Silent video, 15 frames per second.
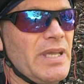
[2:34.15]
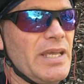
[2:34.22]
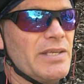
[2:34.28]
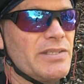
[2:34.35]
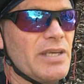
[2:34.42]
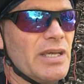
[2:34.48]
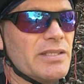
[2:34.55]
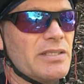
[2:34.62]

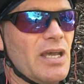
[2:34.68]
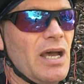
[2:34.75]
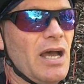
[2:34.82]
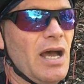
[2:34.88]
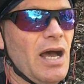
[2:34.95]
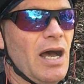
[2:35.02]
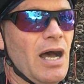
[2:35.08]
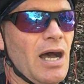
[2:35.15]
Is it
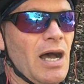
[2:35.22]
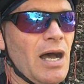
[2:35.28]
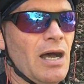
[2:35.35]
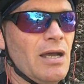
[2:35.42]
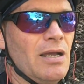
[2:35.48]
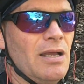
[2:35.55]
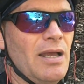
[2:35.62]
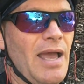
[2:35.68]

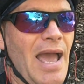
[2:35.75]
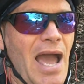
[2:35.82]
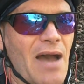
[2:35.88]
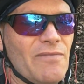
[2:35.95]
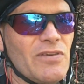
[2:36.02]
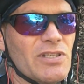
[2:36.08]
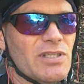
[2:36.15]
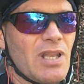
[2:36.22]

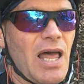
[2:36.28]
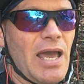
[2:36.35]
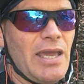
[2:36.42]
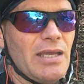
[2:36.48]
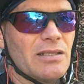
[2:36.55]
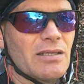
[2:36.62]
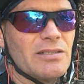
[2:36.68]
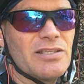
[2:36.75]
half as
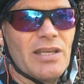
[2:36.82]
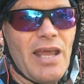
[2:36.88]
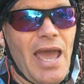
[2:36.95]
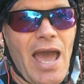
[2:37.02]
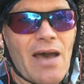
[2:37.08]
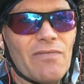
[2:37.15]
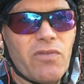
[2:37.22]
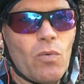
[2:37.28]
light? Is it
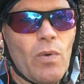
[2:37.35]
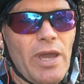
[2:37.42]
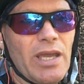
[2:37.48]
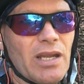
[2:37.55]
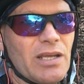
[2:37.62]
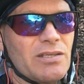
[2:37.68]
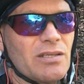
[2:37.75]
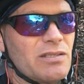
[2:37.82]
half the
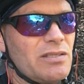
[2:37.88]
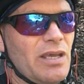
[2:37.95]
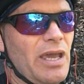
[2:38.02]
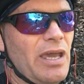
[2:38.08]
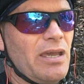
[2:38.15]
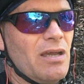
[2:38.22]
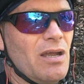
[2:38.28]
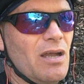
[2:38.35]
weight, I should
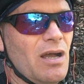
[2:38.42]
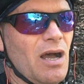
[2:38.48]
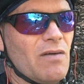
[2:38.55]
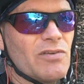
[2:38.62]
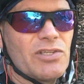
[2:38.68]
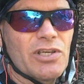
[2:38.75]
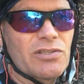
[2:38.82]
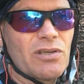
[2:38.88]
say,
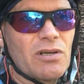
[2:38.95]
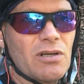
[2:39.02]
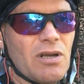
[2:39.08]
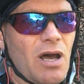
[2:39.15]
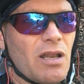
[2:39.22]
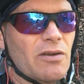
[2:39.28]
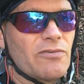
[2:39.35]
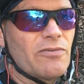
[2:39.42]
of a
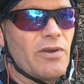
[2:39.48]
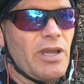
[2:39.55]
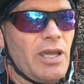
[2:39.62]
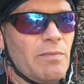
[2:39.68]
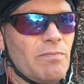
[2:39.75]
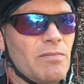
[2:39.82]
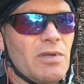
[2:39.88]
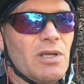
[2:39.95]
$600
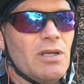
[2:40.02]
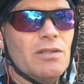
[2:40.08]
frame?